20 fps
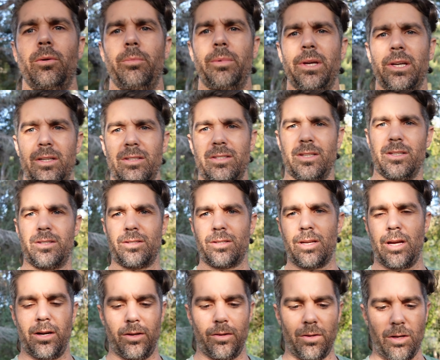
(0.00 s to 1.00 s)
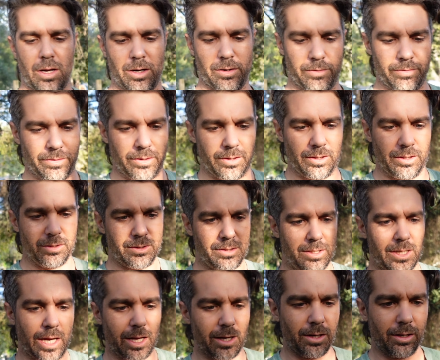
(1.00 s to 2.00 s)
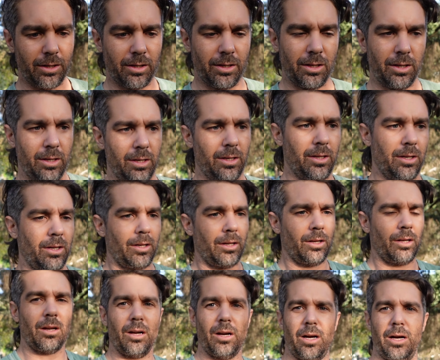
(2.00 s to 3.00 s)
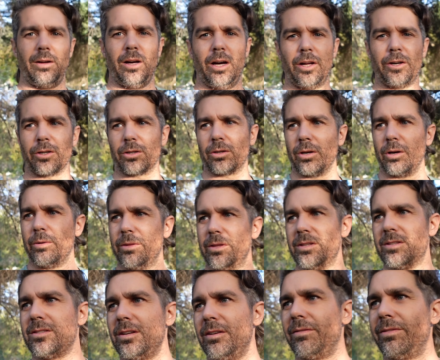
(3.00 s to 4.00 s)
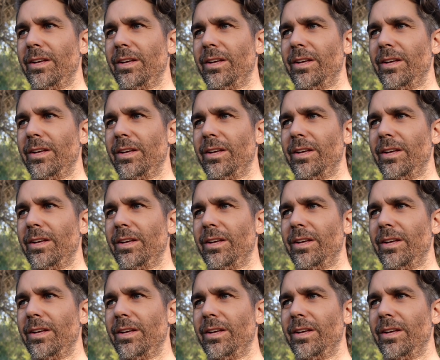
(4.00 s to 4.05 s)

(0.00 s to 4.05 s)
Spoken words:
bit because it's got a lot of dead undergrowth and stuff